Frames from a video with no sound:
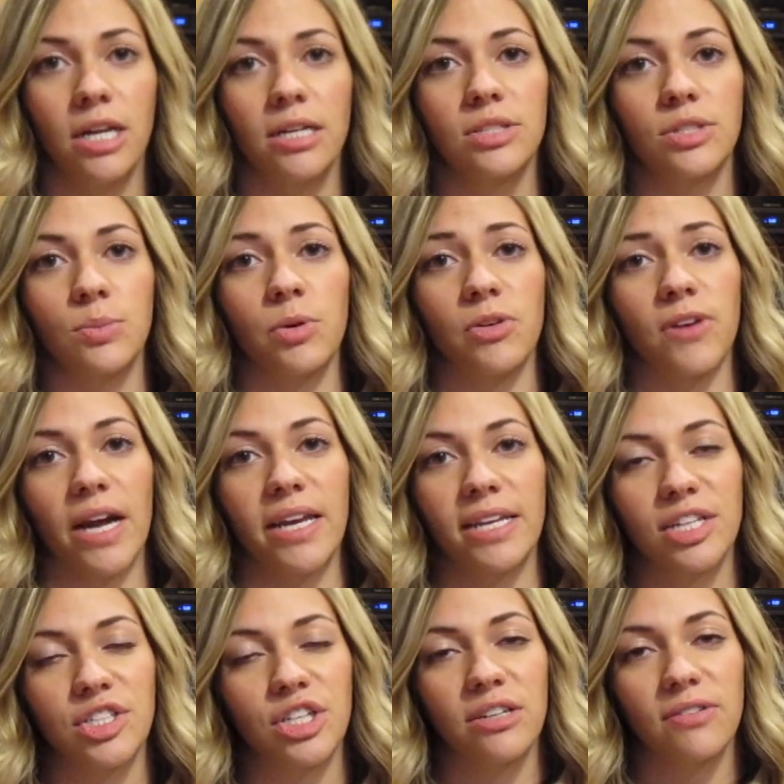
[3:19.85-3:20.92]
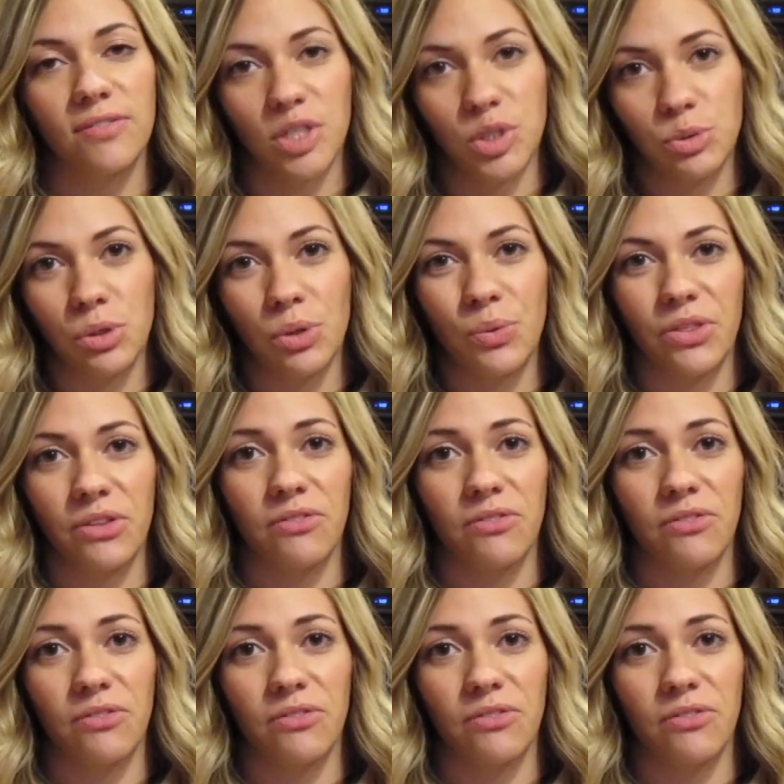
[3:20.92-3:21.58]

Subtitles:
to provide each individual with